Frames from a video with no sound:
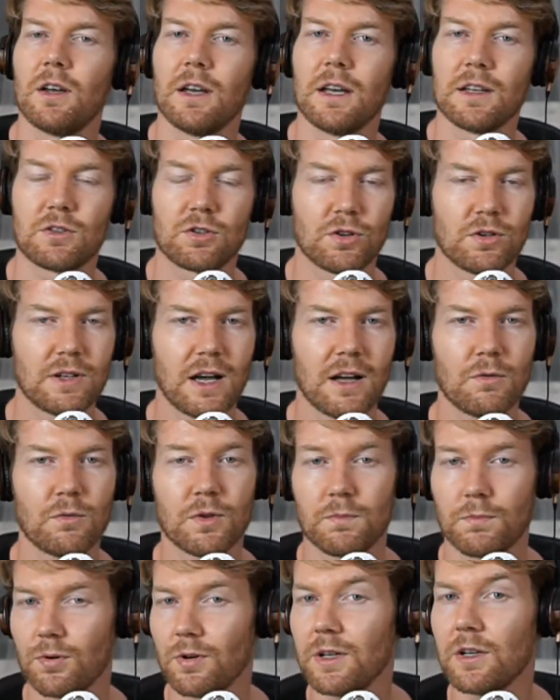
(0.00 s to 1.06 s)
It turned out
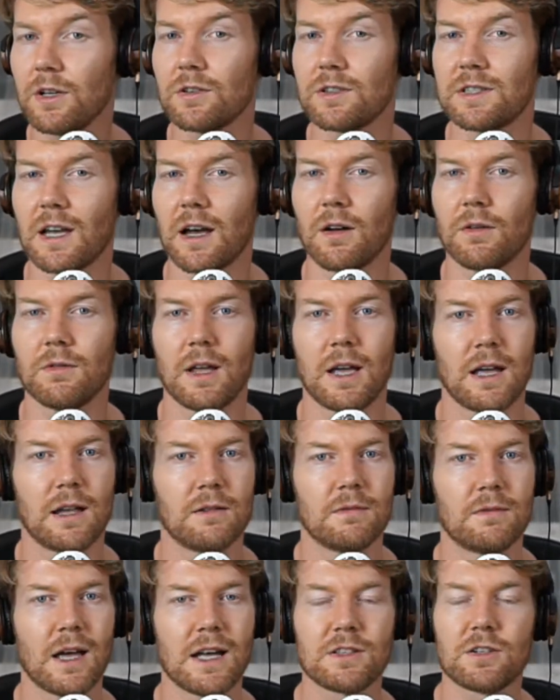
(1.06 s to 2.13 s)
with pretty good sound,
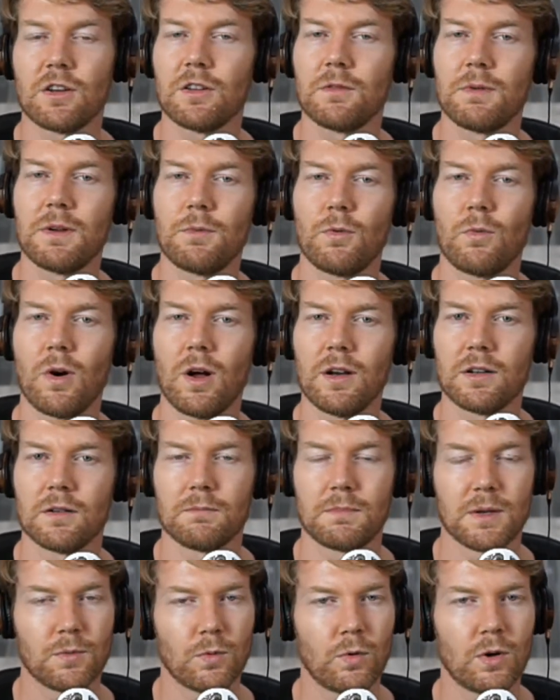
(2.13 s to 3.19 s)
and that's all the people wanted.
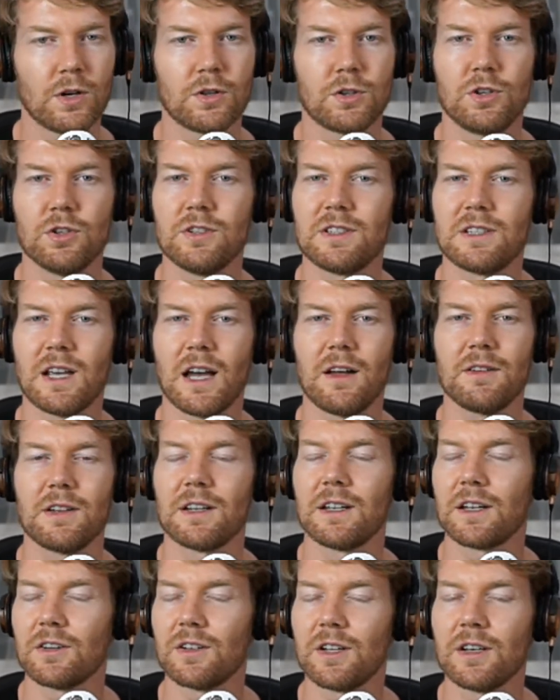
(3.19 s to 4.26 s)
People wanted good sound that
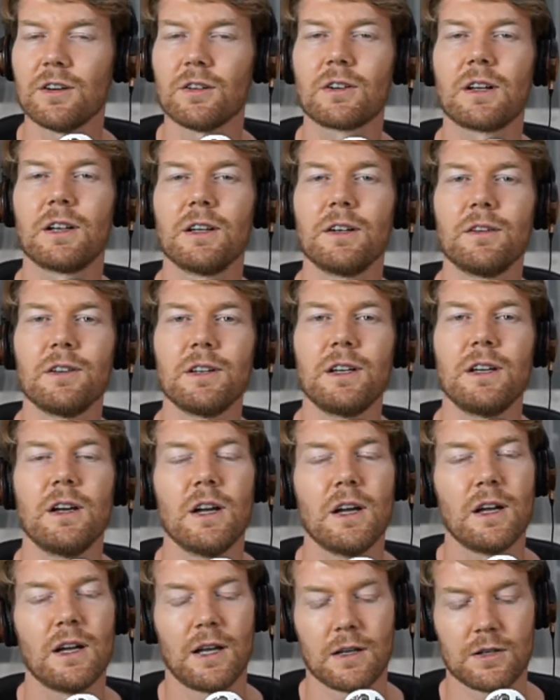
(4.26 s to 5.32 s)
they could hear clearly,
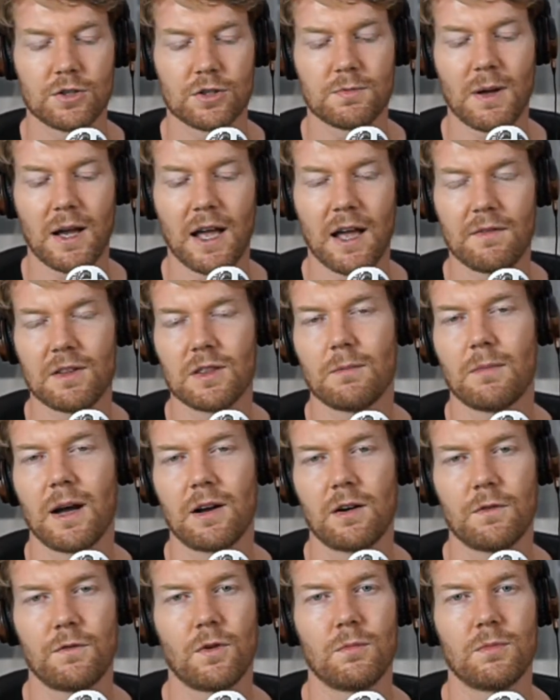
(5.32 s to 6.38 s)
and just by having the
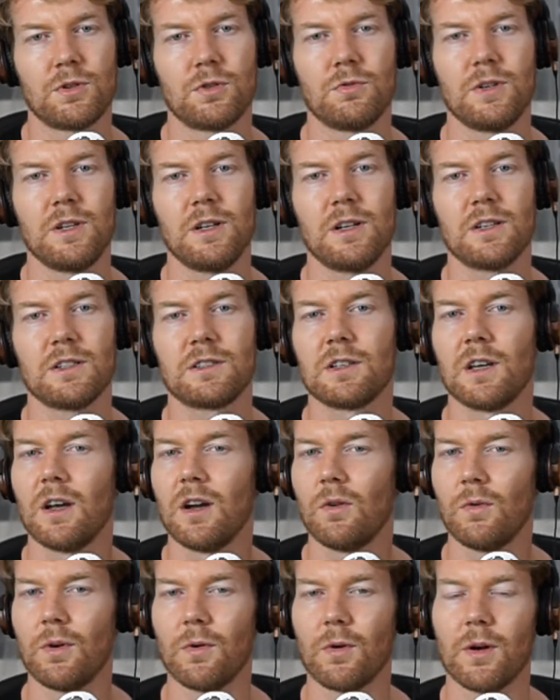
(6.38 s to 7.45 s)
microphone between us,
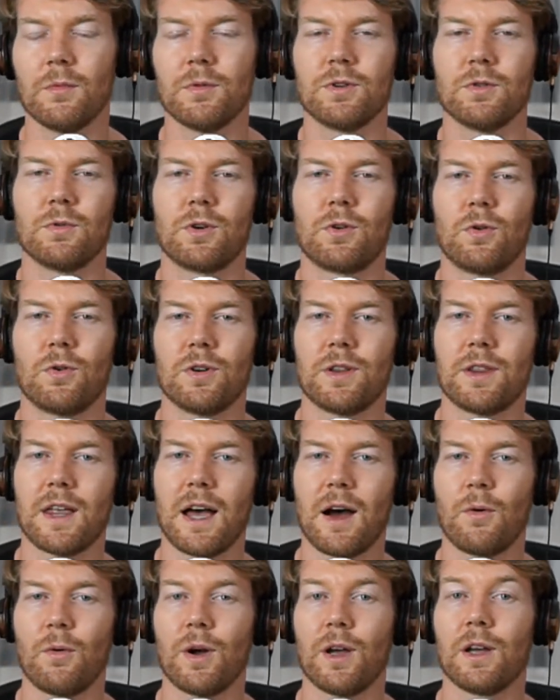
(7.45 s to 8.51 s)
we were able to record it
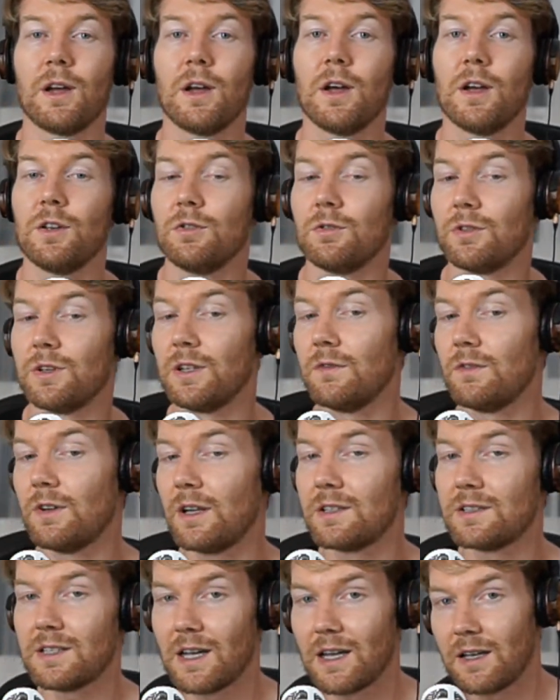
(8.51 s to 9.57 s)
that way. You could
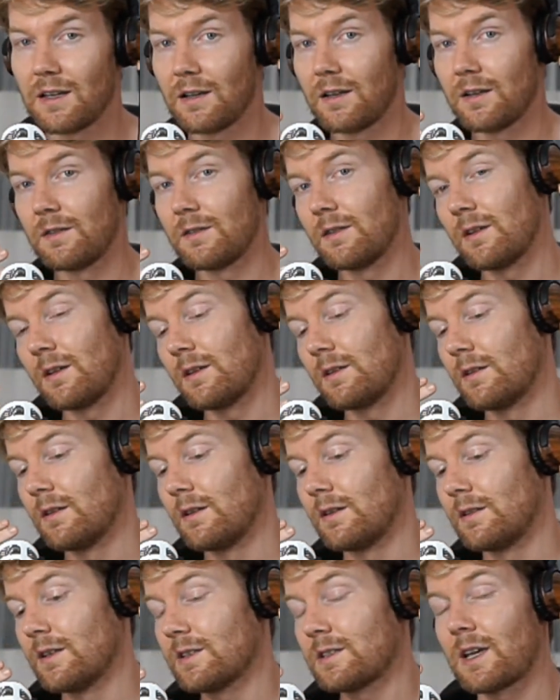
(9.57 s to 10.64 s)
even say,
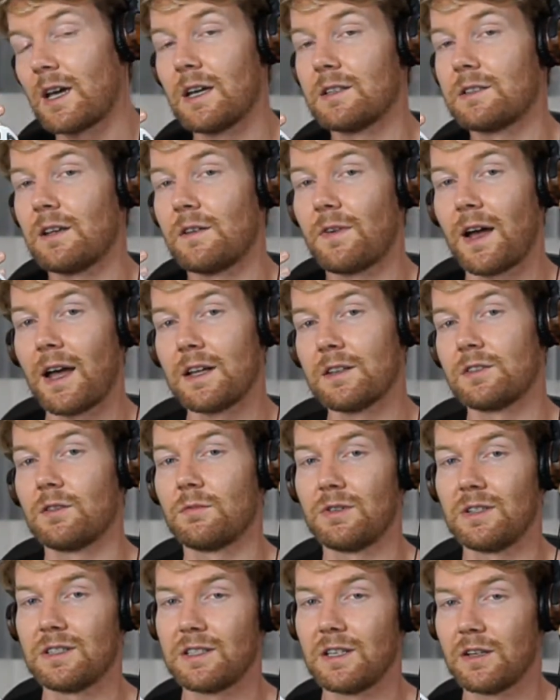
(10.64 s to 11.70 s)
in this case, if I had
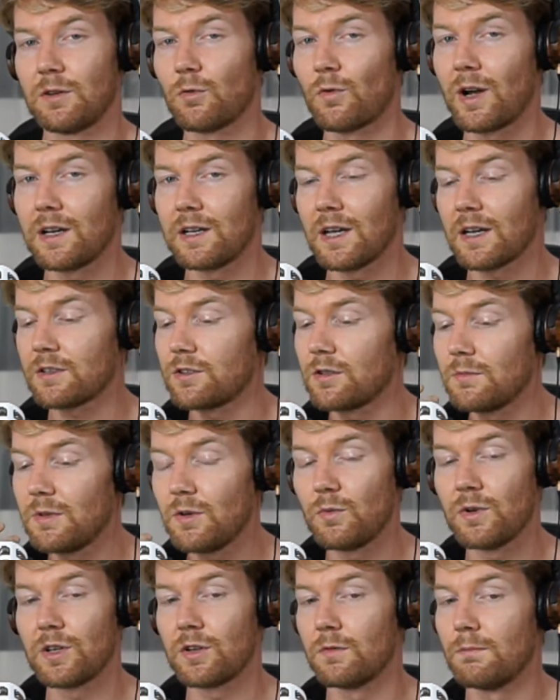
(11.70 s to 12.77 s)
somebody sitting right next to me,
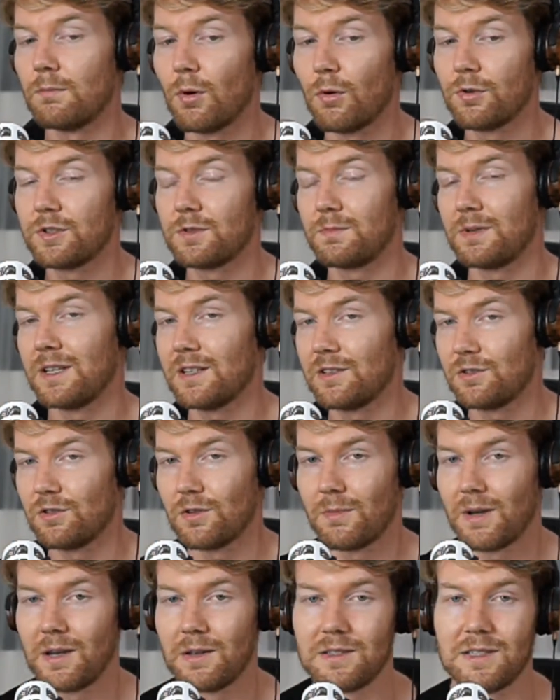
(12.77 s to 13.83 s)
we could both speak into
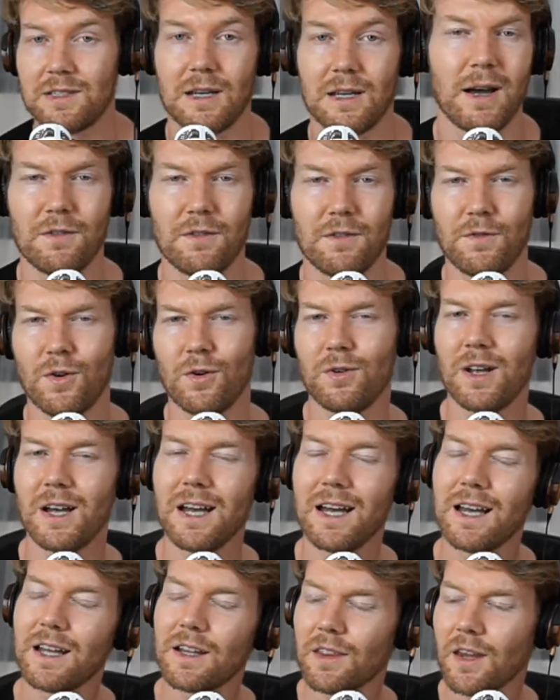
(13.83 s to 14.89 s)
the same microphone.
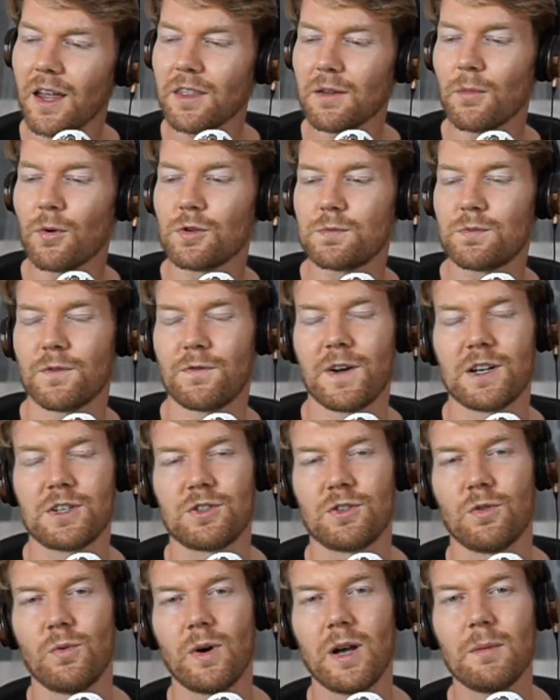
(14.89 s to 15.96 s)
Not the most
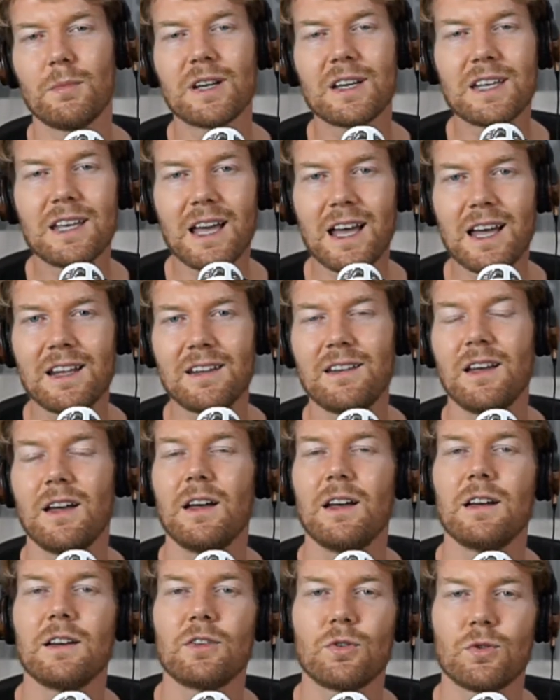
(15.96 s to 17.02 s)
professional way, but again,
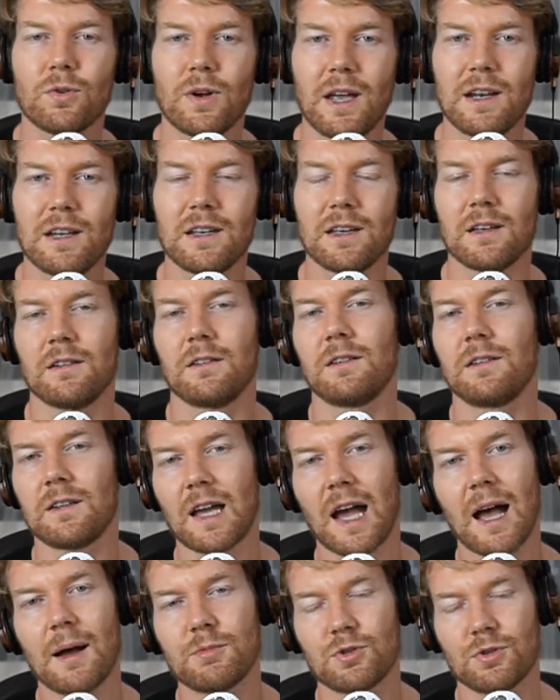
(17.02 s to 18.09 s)
creating it and
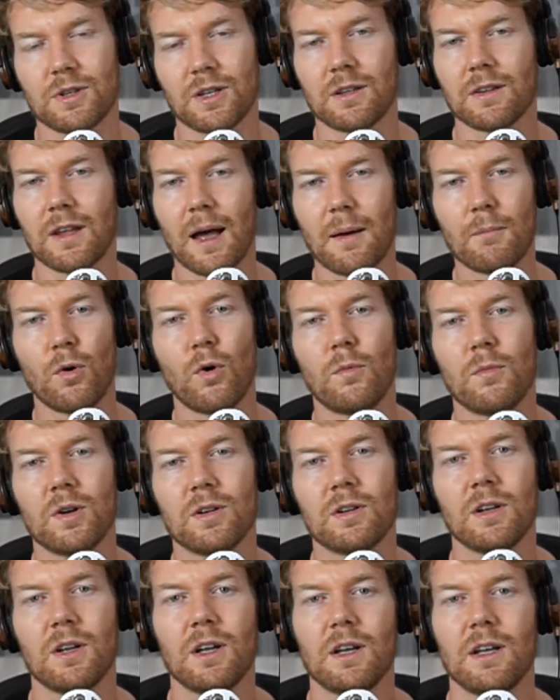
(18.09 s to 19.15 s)
capturing that
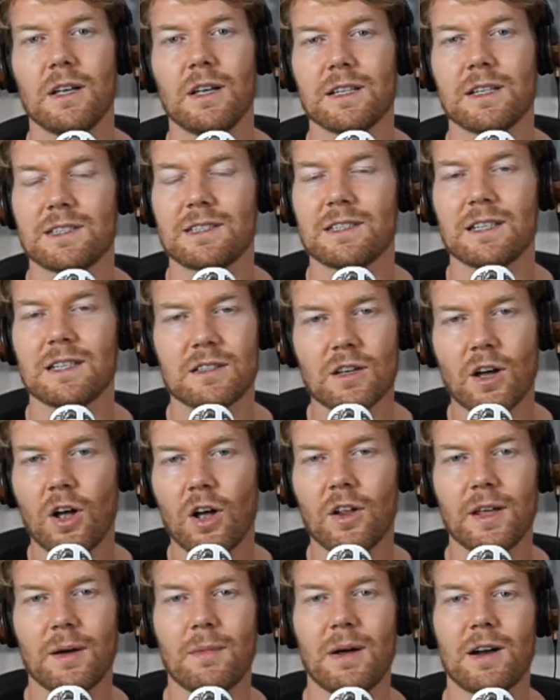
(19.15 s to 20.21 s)
moment. It's
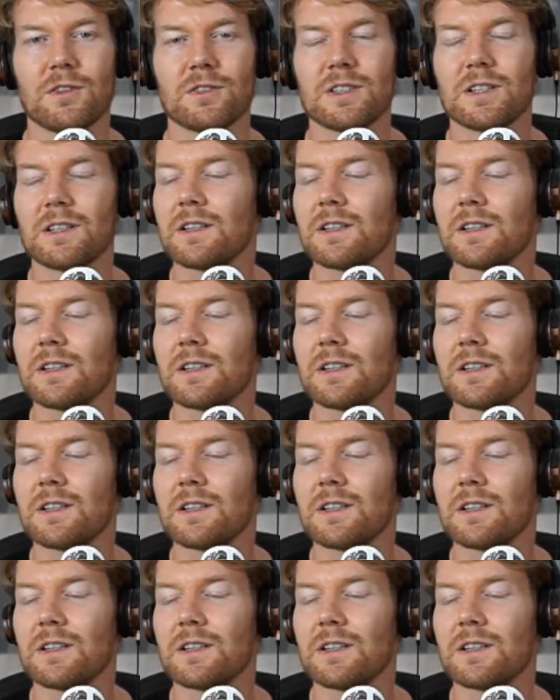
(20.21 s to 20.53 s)
all that matters.